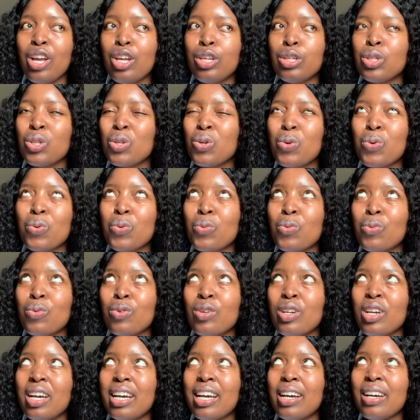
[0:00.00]
So
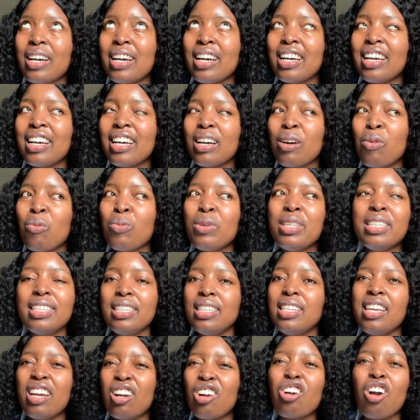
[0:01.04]
we
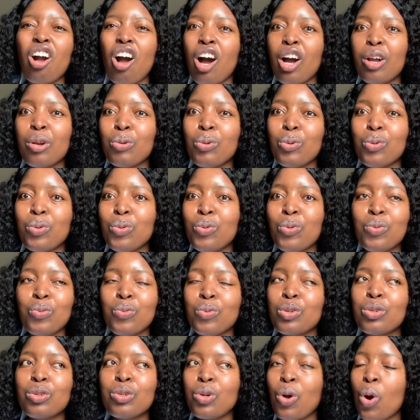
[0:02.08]
see a God who
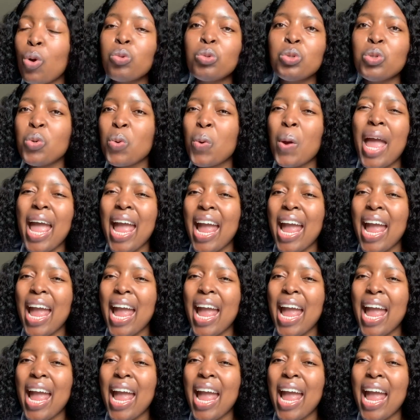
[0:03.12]
would go to